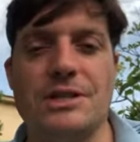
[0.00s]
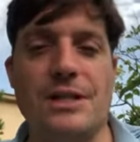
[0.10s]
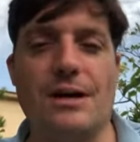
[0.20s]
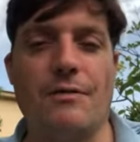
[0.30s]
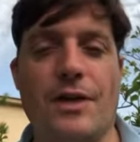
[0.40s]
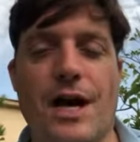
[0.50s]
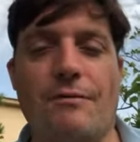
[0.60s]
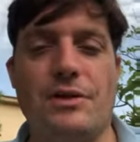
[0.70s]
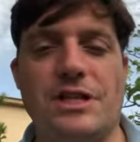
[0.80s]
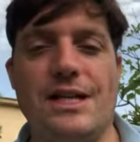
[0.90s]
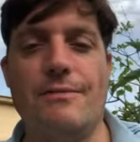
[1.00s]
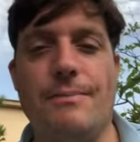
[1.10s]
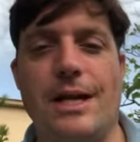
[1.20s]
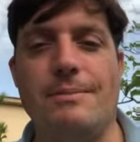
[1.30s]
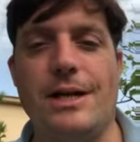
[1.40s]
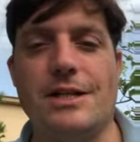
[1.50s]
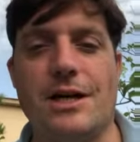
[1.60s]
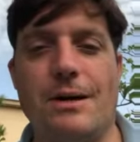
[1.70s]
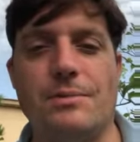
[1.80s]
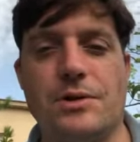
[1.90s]
off the cuff, which he'd given many, many
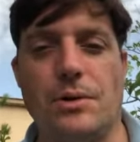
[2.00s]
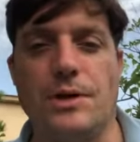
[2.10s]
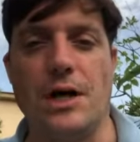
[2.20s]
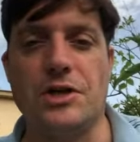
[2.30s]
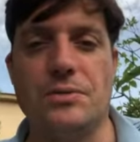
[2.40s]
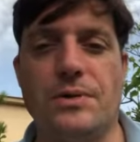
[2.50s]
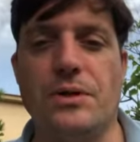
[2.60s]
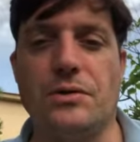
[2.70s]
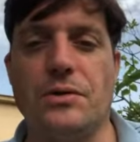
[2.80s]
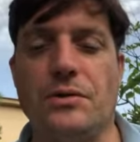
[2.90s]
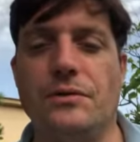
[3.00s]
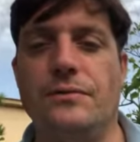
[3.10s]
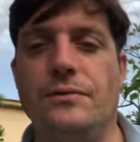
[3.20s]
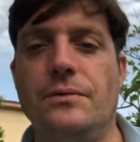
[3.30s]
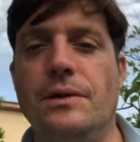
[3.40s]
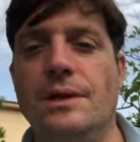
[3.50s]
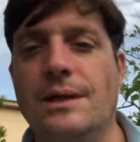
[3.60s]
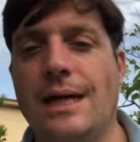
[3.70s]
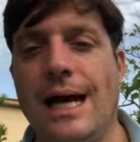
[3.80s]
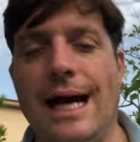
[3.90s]
times. Soldats, je suis content de vous.
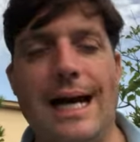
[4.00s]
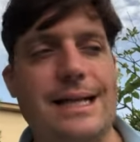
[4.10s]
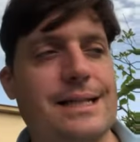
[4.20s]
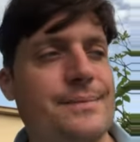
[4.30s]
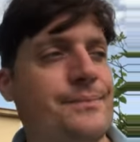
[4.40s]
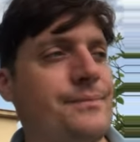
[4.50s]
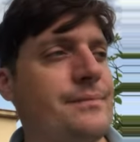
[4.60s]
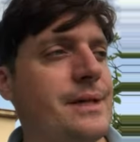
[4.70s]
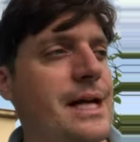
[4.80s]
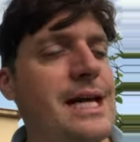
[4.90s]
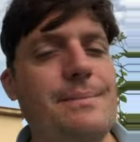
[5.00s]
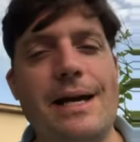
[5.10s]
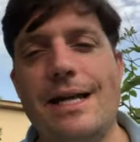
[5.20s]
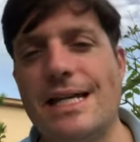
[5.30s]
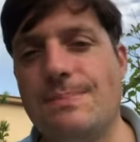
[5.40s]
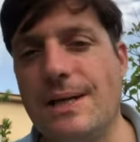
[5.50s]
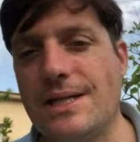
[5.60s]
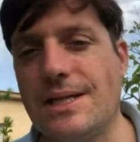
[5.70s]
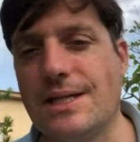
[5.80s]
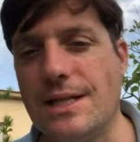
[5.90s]
And he made it his
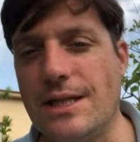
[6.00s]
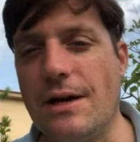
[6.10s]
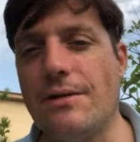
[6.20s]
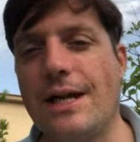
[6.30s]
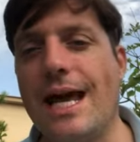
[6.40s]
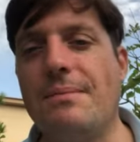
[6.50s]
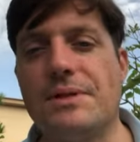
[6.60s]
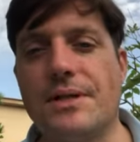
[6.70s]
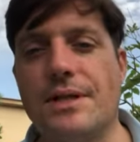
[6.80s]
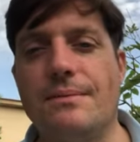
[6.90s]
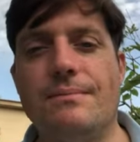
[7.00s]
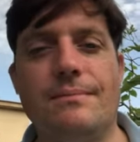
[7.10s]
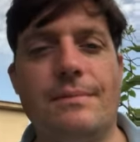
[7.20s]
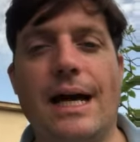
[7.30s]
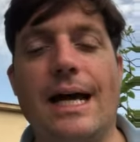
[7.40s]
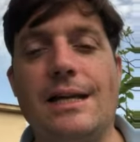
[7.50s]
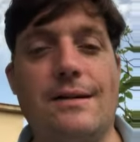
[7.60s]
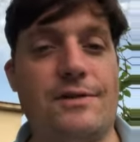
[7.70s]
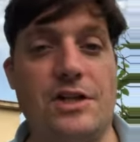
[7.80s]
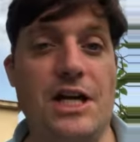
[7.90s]
business to know the names of them. And
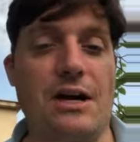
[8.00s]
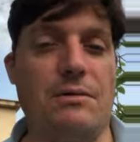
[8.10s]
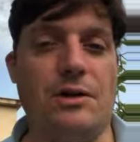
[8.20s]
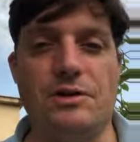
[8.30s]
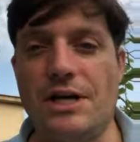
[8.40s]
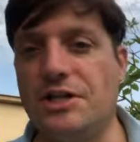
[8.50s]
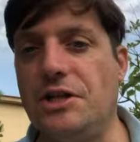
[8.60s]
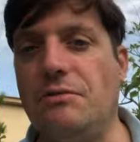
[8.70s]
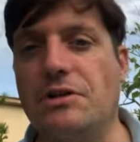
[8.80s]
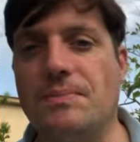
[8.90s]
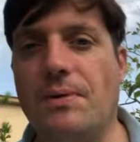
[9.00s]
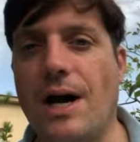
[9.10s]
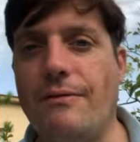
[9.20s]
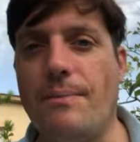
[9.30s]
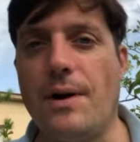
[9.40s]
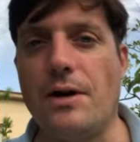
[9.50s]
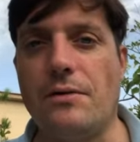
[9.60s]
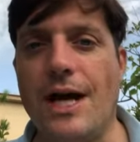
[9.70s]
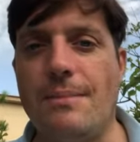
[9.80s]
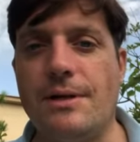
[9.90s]
if the general addressed you as a private by your
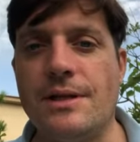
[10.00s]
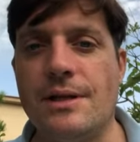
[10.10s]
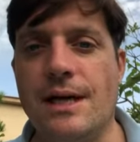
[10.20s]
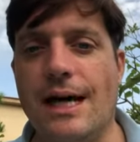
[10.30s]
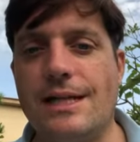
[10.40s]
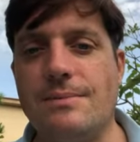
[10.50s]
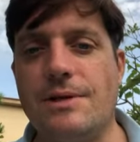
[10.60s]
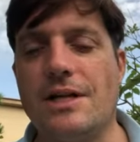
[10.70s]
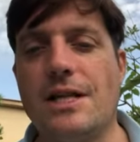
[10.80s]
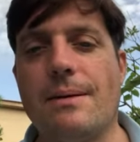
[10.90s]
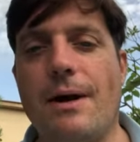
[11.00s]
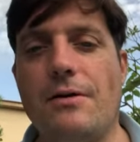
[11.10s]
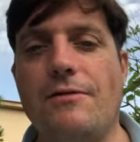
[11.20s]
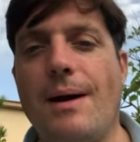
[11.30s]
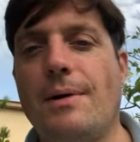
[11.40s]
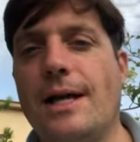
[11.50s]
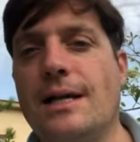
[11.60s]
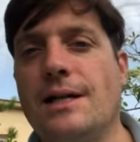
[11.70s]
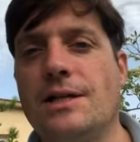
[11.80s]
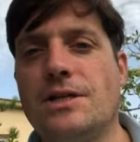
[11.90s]
name and seemed to know something about your family,
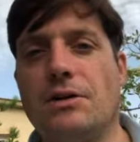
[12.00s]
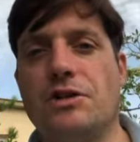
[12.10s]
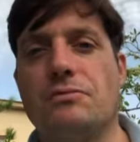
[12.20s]
soldiers